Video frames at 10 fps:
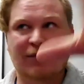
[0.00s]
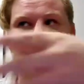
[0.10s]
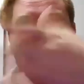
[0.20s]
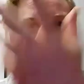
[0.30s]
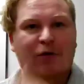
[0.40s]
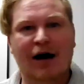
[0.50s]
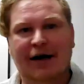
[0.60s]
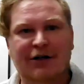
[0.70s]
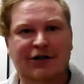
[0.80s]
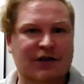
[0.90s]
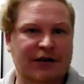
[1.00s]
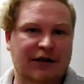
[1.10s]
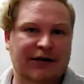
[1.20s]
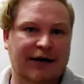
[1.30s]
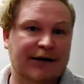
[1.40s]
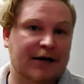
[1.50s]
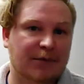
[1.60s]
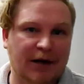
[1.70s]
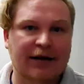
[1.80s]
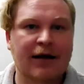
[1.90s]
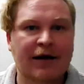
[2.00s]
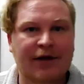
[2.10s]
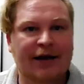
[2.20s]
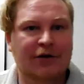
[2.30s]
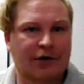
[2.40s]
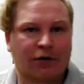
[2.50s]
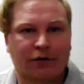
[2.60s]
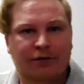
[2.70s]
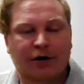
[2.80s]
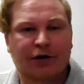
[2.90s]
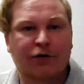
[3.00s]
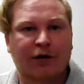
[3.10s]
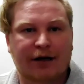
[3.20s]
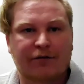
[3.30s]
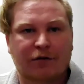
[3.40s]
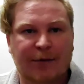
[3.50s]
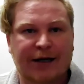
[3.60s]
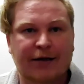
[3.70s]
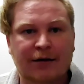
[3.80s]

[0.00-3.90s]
I'm like, okay, well I could have just clicked on that link, but thank you Google for googling it for me.